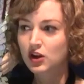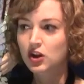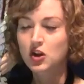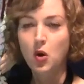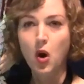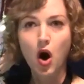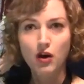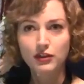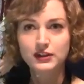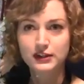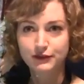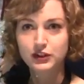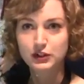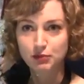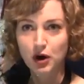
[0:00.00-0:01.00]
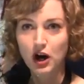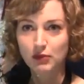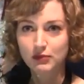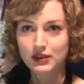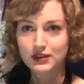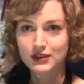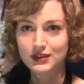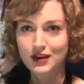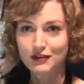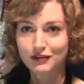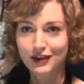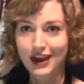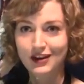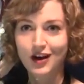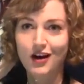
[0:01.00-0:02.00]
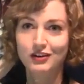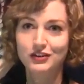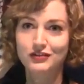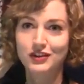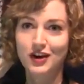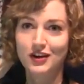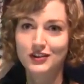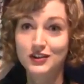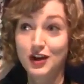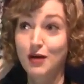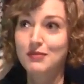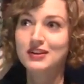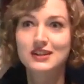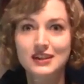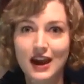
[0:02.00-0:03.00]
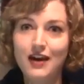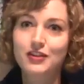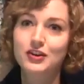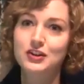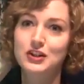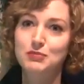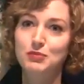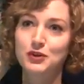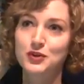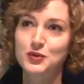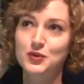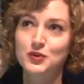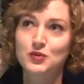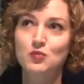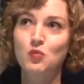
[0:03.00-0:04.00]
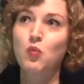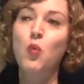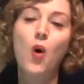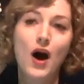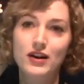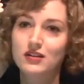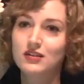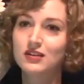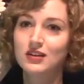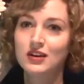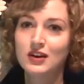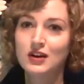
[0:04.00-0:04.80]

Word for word: you know, all the different departments of Caine College of the Arts coming together to produce one